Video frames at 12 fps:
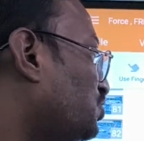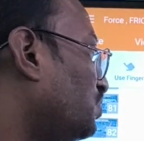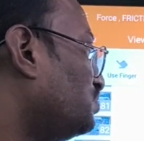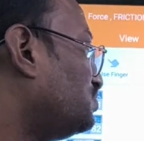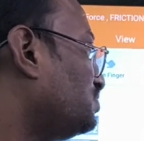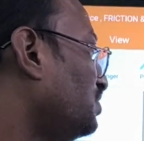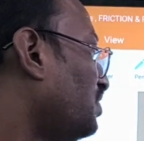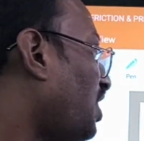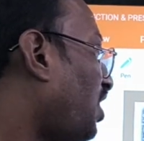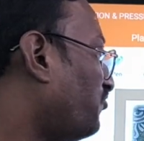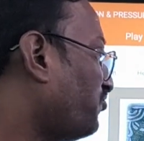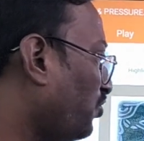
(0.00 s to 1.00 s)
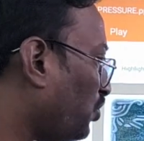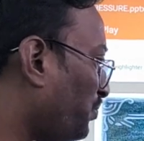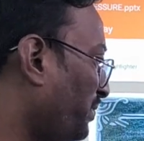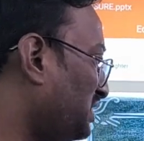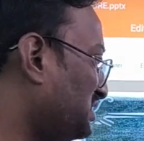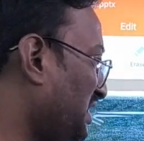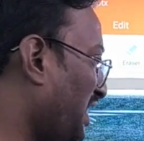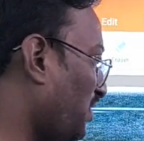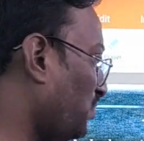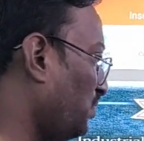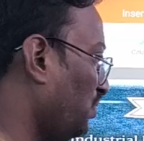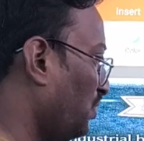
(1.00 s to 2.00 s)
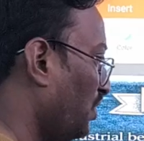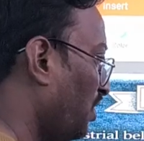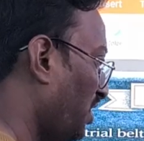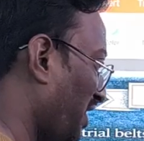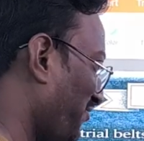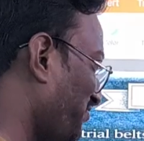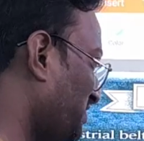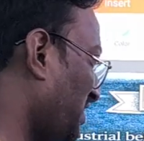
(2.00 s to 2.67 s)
stones of floor mills have rough